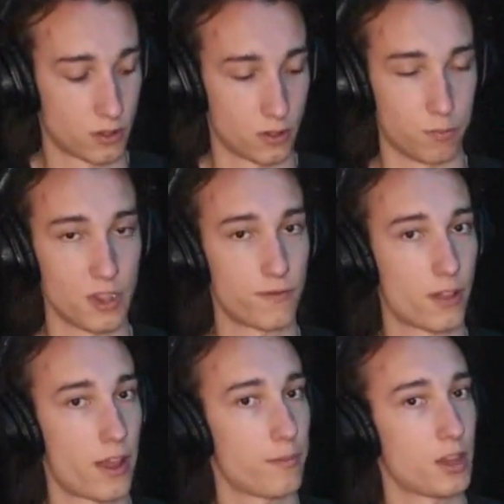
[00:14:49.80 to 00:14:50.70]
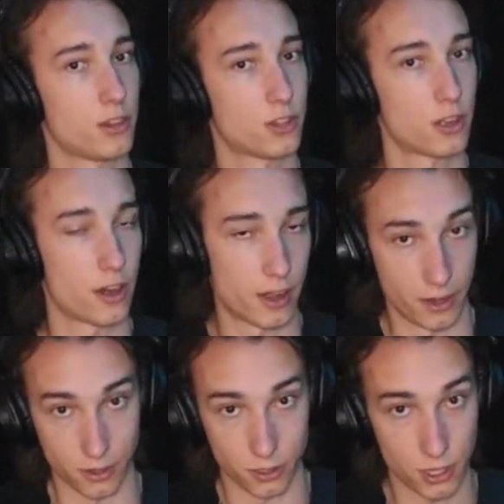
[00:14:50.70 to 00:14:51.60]
So B flat major, and
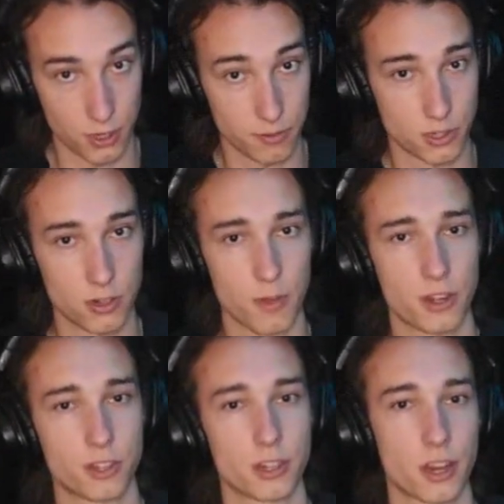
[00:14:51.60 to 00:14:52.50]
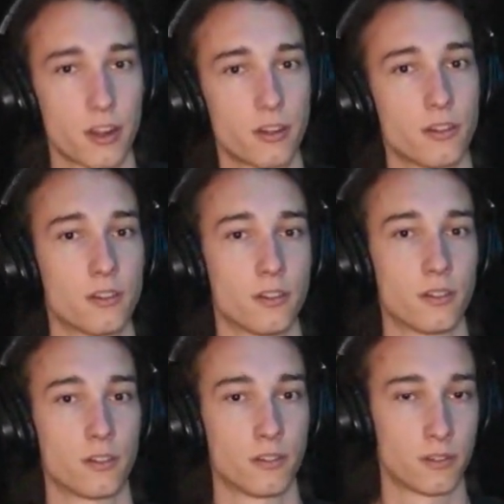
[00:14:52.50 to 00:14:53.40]
then your G major again,
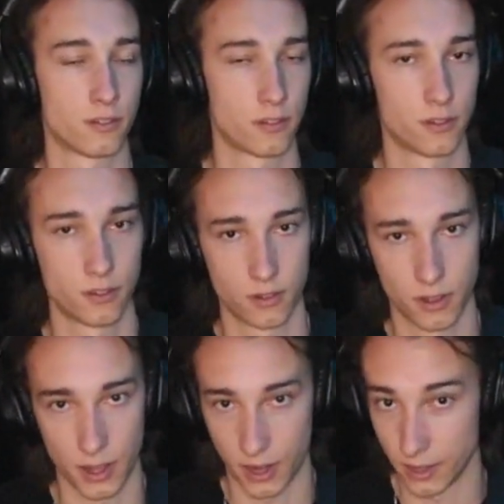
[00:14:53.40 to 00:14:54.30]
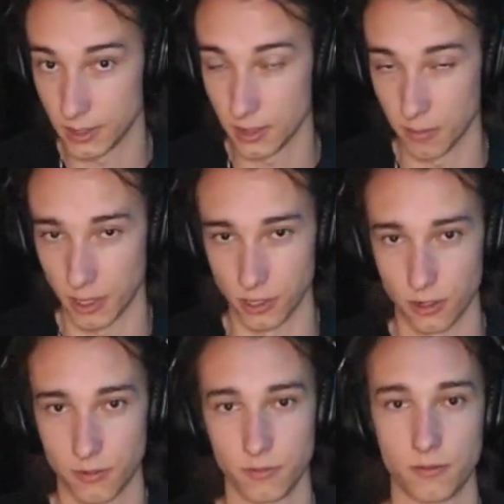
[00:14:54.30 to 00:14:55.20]
and then D
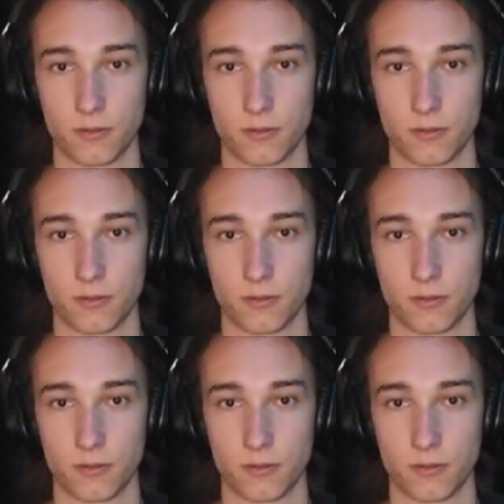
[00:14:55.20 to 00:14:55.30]
major.